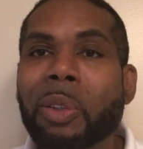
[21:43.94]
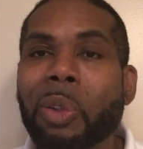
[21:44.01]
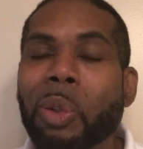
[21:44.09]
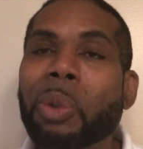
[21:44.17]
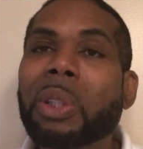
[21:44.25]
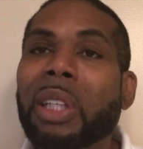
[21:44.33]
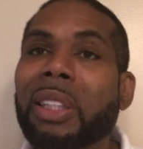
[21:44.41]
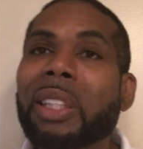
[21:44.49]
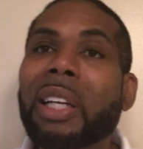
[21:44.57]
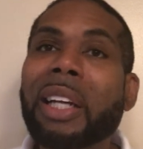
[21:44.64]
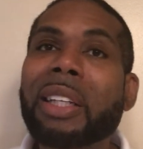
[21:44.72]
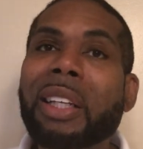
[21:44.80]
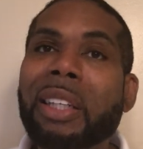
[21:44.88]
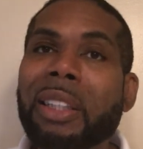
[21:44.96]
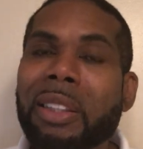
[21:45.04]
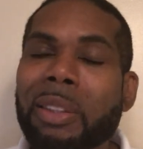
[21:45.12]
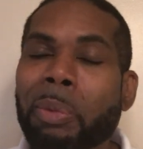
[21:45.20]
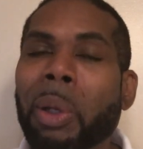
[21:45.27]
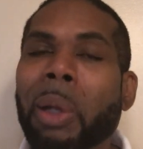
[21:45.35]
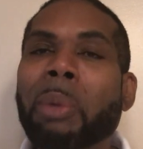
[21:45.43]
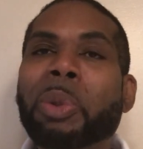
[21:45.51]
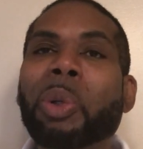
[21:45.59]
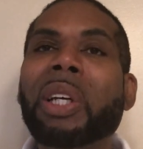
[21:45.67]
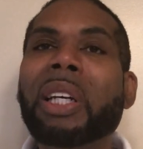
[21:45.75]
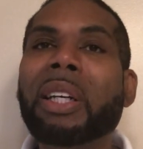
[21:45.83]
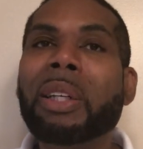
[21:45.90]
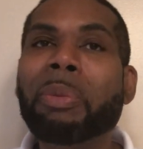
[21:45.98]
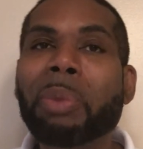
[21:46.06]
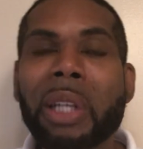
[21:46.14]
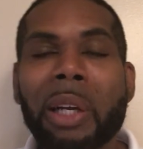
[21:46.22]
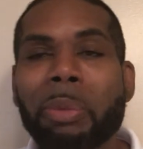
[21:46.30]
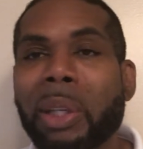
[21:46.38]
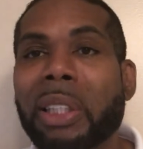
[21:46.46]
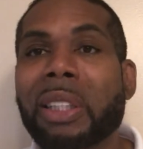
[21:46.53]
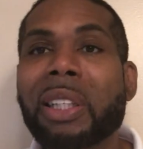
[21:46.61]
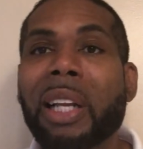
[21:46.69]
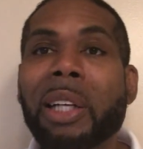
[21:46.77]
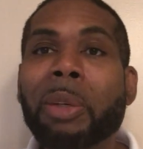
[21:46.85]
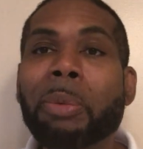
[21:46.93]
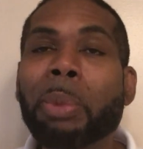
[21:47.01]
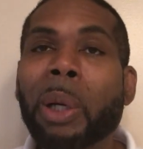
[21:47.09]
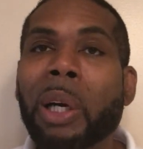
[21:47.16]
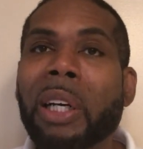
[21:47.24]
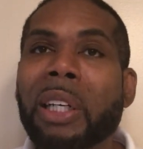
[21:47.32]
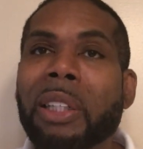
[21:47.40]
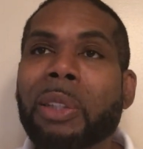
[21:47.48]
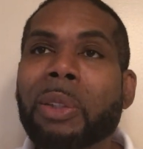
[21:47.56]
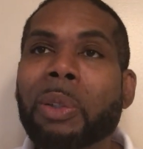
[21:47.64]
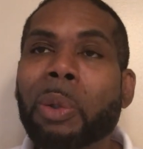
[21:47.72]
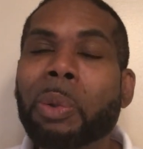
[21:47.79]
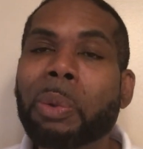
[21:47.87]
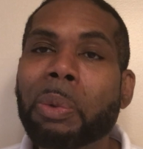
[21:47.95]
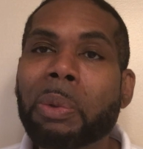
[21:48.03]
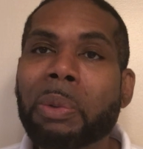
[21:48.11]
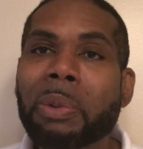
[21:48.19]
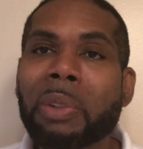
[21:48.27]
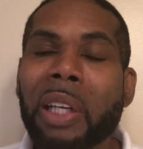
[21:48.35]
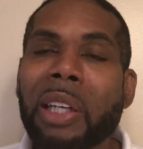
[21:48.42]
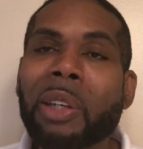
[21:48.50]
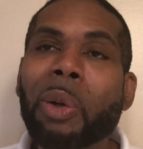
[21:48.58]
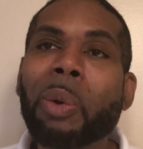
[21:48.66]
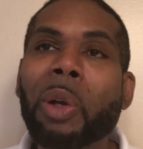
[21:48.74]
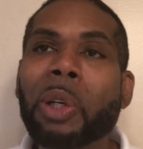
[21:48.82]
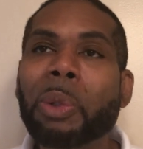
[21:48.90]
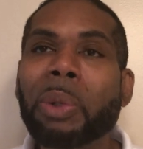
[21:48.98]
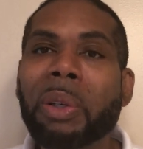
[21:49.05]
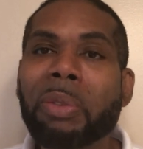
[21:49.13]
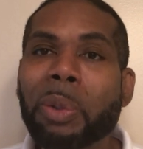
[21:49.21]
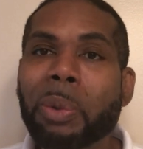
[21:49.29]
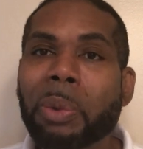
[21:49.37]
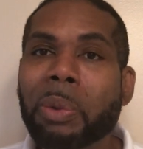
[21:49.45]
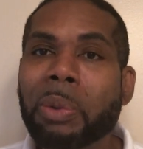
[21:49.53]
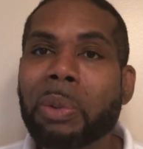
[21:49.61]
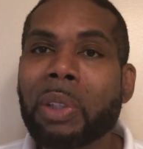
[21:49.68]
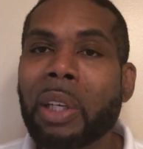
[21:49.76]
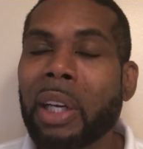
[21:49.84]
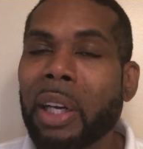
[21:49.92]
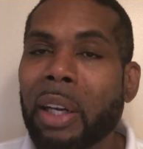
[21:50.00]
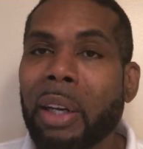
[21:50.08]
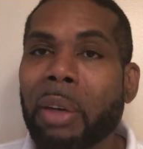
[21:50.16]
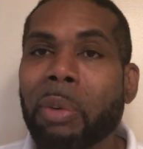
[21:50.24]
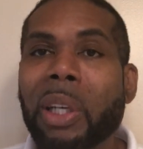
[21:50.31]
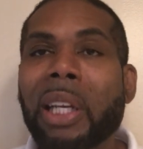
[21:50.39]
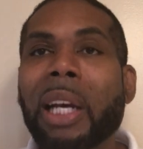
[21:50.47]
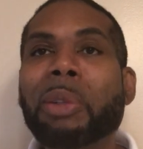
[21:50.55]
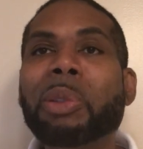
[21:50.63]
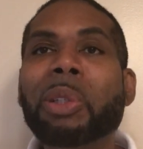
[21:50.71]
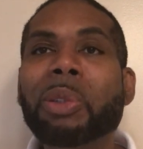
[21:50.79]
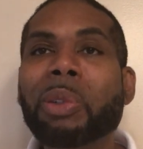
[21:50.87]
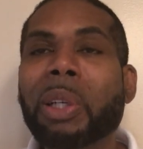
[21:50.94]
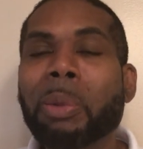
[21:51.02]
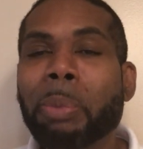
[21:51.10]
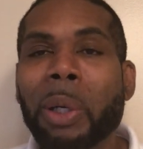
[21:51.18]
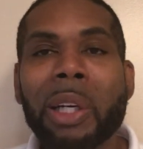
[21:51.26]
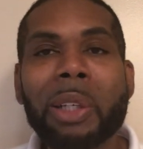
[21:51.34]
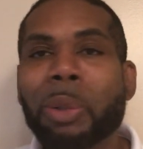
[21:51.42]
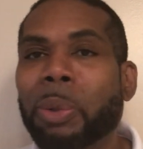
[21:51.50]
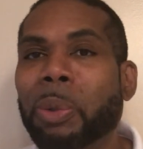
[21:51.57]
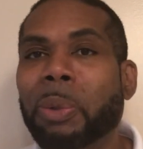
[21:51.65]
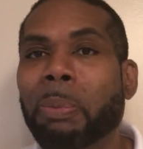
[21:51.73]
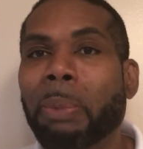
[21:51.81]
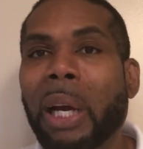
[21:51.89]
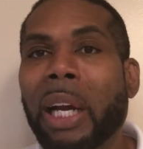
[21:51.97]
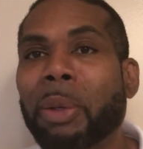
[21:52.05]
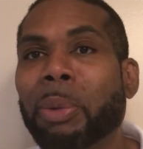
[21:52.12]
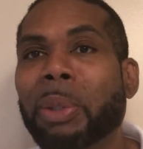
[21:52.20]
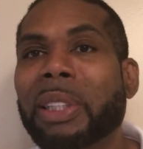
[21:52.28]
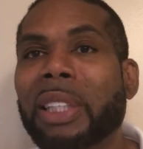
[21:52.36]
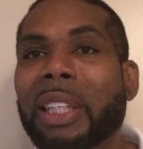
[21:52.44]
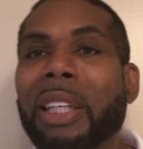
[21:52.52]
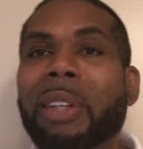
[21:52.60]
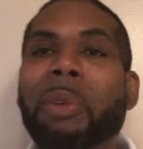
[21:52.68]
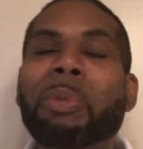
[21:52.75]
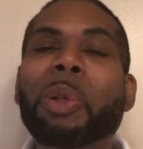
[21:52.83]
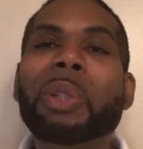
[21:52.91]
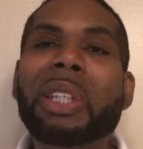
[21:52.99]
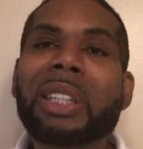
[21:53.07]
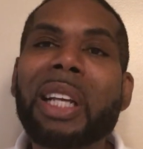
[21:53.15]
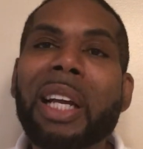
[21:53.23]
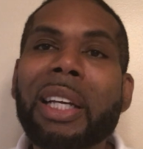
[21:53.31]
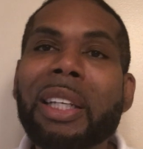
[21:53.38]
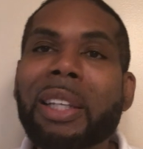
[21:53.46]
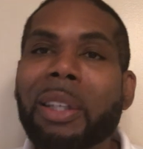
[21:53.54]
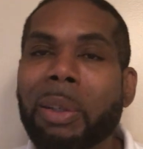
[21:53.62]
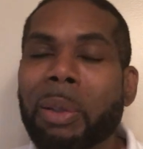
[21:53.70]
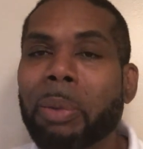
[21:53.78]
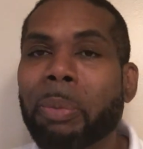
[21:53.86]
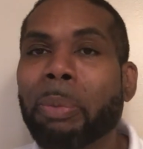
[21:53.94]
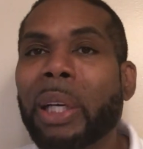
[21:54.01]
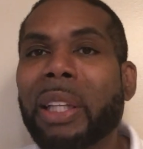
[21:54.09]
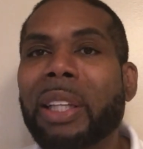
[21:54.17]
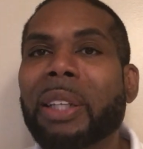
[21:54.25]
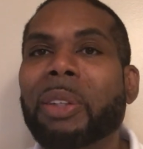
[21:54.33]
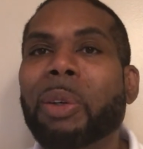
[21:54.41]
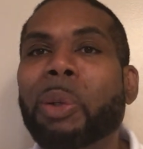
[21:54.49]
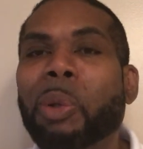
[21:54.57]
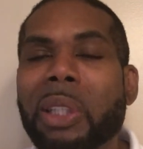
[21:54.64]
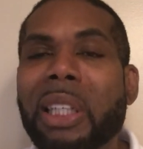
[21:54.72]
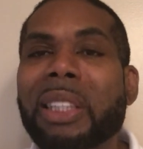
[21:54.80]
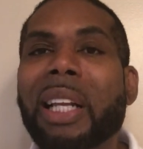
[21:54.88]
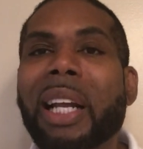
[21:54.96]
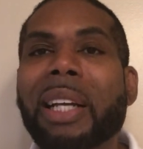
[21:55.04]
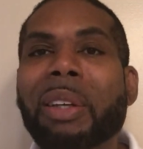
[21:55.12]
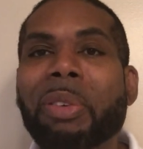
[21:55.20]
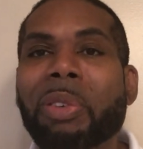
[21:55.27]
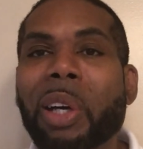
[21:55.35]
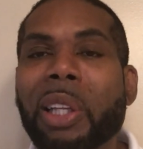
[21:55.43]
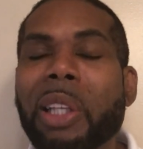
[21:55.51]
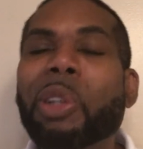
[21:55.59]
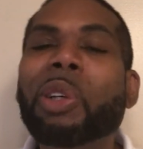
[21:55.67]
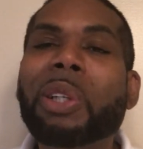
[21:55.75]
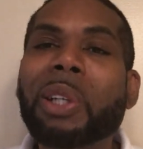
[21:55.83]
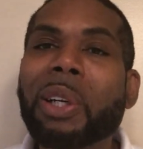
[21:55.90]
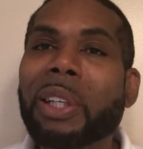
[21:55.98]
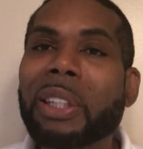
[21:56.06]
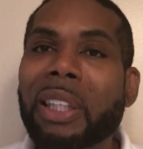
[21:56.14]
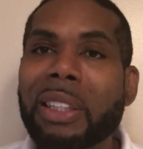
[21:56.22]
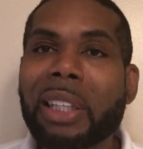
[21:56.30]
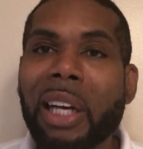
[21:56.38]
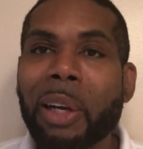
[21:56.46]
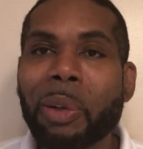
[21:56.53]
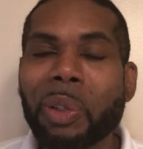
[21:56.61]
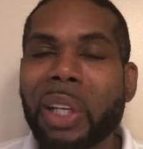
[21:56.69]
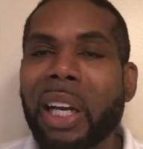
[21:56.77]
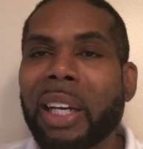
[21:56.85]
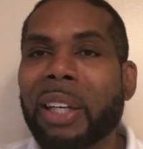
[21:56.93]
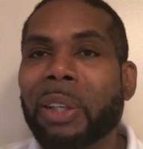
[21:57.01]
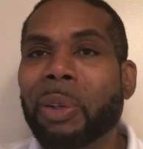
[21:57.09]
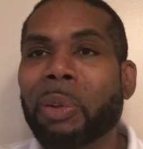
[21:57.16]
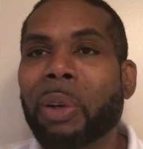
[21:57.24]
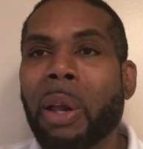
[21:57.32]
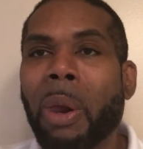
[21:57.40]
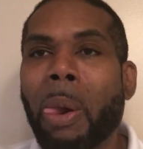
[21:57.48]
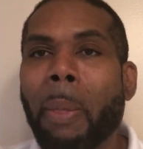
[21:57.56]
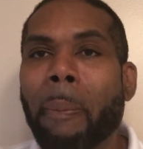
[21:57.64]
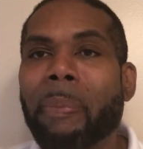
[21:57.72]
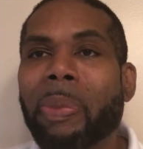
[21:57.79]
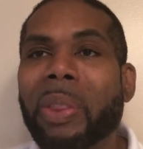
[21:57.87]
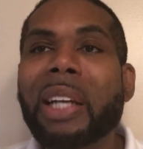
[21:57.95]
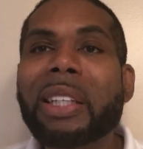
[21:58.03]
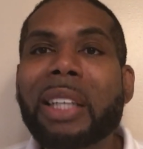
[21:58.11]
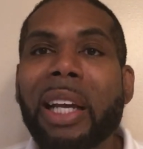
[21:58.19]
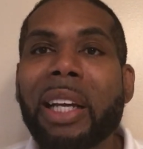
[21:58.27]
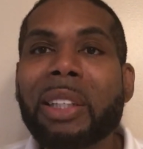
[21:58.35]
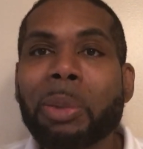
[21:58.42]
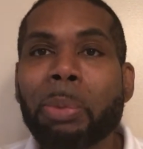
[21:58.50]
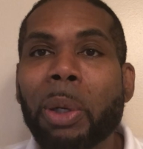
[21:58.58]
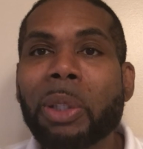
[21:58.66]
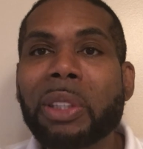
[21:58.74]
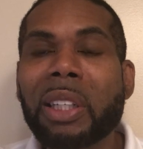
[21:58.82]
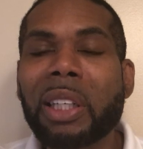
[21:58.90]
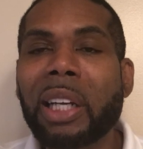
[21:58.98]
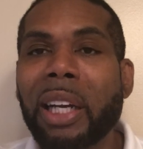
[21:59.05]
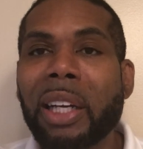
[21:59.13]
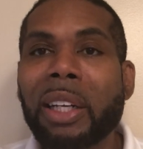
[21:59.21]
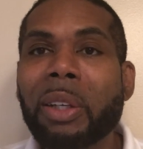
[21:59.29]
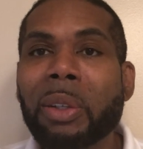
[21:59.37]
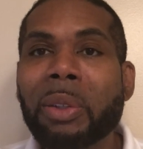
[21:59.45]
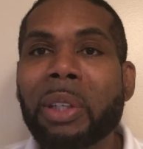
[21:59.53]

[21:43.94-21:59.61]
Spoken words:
You just like this. Sometimes you hear them tell them they just like a parent who they're no longer with, who's recalcitrant, a parent who's backwards, and then you just like your mother, or you just like your father. You're tearing the child down, and that tears a person down.